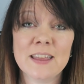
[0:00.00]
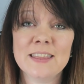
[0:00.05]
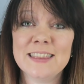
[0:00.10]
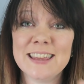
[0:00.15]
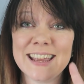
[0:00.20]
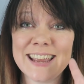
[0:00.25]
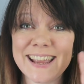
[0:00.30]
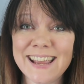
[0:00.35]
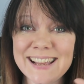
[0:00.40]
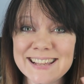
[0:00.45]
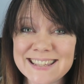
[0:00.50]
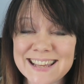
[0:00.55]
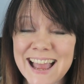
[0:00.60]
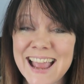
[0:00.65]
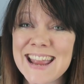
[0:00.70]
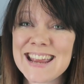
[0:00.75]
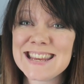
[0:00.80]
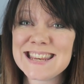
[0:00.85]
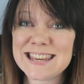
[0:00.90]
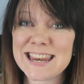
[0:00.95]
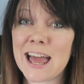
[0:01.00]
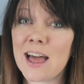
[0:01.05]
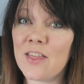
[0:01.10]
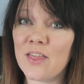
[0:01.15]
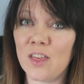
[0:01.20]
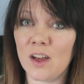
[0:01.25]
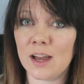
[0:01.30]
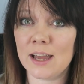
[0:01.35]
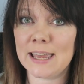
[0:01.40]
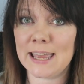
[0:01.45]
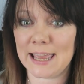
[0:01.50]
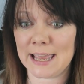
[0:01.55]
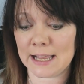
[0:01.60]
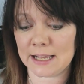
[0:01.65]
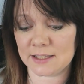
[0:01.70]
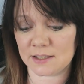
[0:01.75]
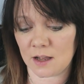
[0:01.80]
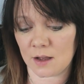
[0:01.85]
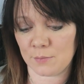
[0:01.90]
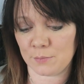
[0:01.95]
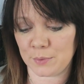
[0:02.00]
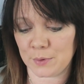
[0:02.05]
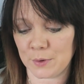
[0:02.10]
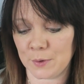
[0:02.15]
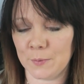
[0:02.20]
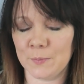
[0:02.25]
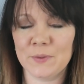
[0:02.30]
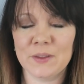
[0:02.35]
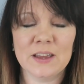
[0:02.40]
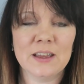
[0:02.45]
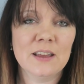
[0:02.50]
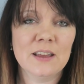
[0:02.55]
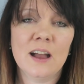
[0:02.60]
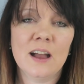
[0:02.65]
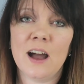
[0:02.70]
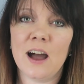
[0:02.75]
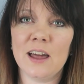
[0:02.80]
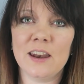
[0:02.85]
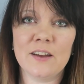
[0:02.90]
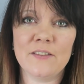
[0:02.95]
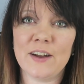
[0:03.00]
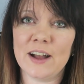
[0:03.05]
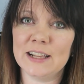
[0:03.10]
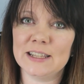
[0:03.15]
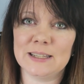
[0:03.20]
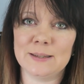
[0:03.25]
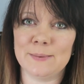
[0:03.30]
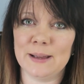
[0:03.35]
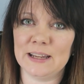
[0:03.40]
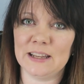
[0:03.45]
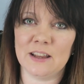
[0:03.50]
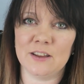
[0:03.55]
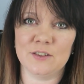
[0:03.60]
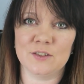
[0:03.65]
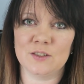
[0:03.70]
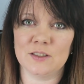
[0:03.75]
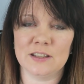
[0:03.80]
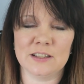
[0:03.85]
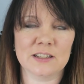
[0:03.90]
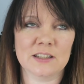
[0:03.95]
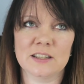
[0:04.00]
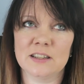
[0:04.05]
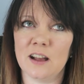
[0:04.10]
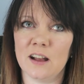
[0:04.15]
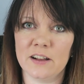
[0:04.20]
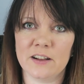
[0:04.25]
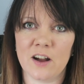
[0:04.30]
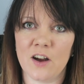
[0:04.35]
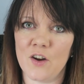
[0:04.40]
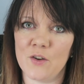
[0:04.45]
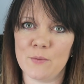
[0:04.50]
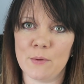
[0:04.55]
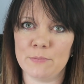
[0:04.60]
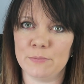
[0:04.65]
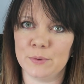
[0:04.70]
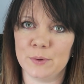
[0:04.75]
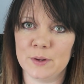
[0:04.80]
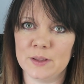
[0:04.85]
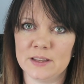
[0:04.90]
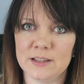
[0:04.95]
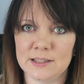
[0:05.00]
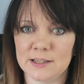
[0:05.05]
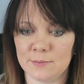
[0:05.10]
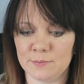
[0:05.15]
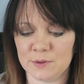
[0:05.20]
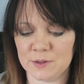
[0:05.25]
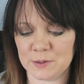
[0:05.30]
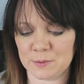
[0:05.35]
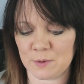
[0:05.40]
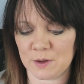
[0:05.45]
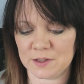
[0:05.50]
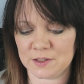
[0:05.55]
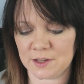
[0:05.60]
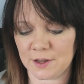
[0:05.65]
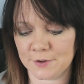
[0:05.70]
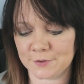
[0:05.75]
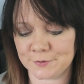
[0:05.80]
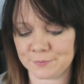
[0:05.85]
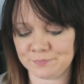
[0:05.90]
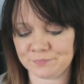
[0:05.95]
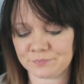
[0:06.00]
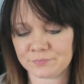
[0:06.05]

There is another example and I've had to make notes on this because I can't remember all of these numbers myself.